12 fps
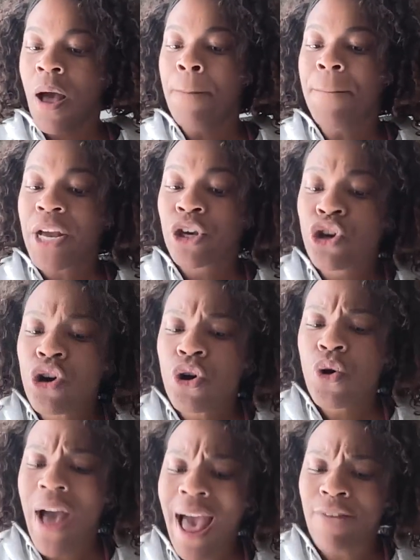But you
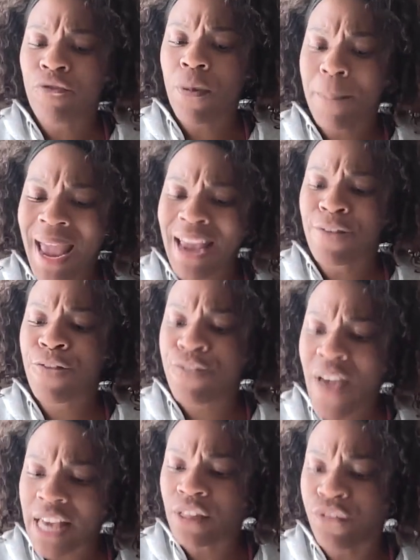who have remained
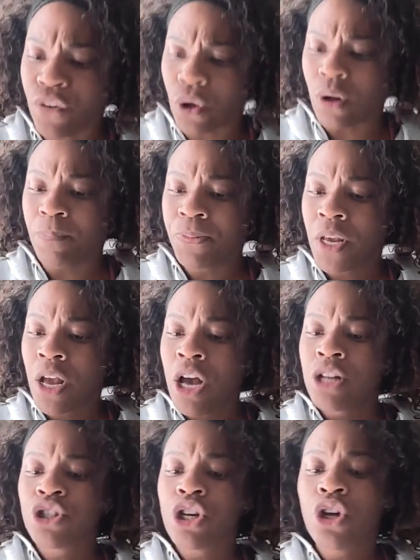faithful
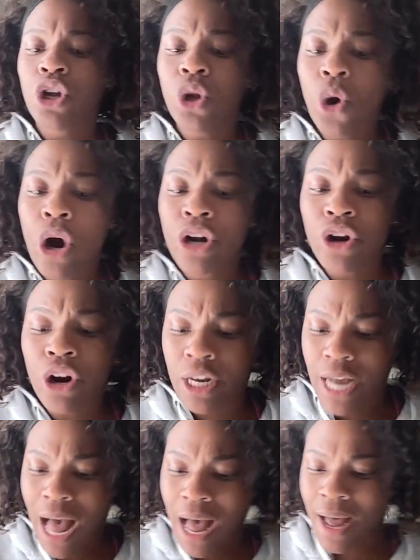to the Lord your
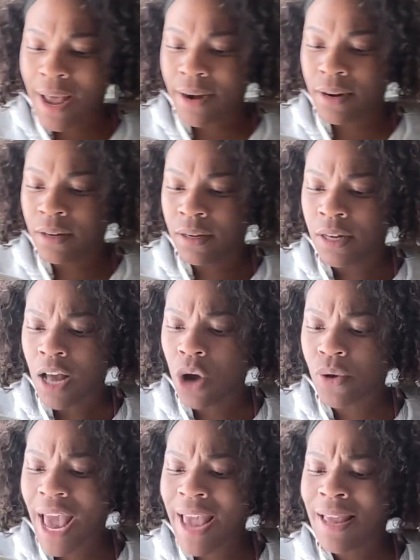God,
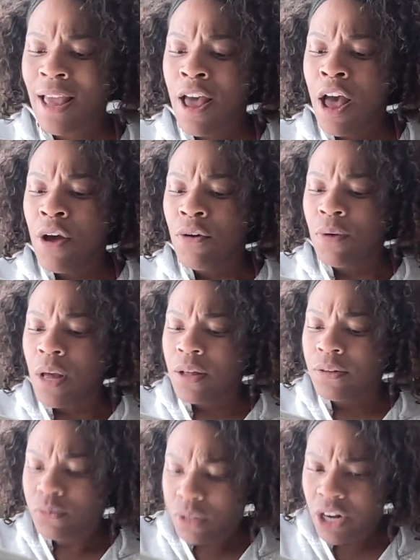okay?
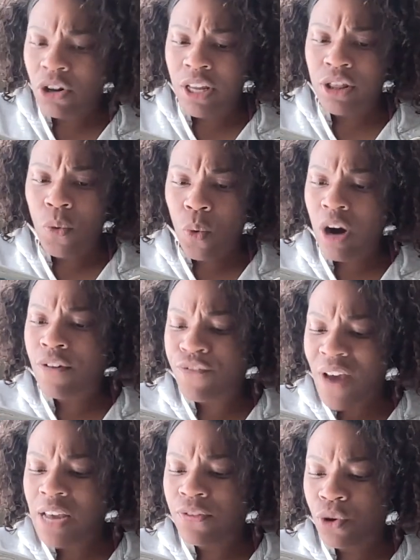Literally, the word
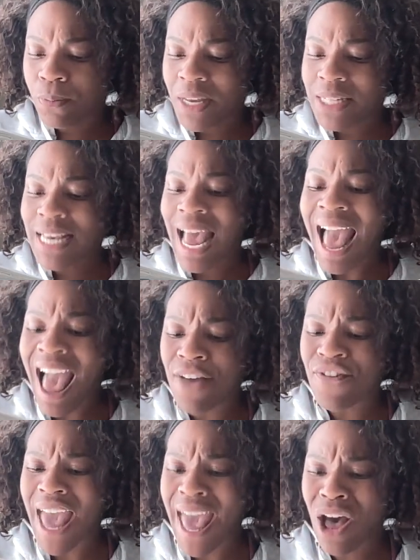faithful means
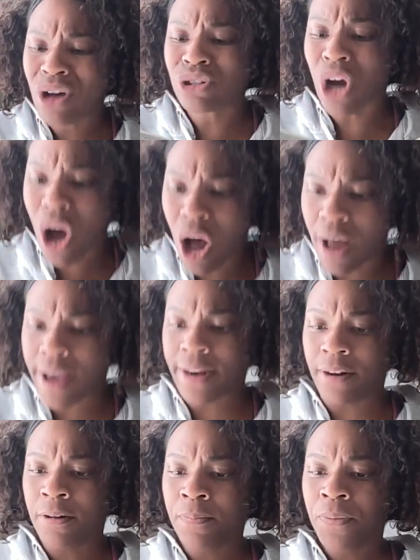have held on